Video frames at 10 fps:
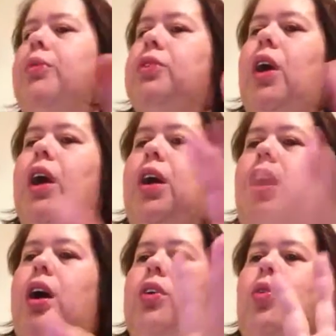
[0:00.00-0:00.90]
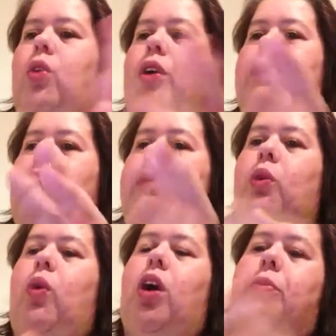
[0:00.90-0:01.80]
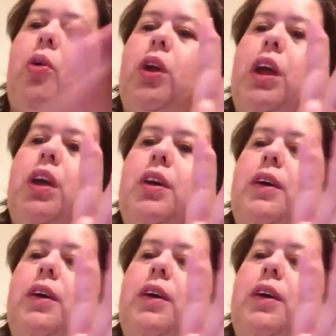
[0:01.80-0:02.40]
I'm sorry, a quarter of a cup of guacamole.